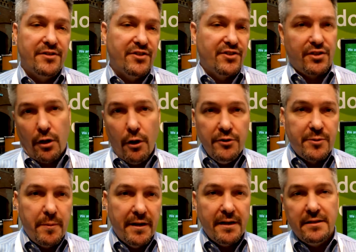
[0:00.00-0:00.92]
it's slow
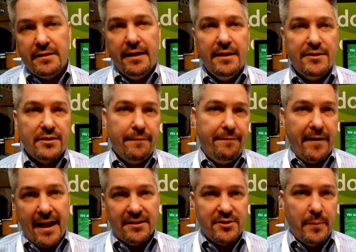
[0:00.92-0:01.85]
spinning disk,
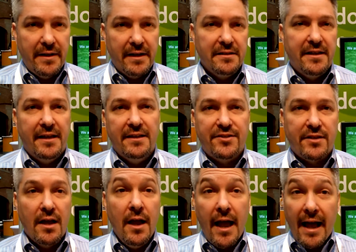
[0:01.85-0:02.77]
fast spinning disk,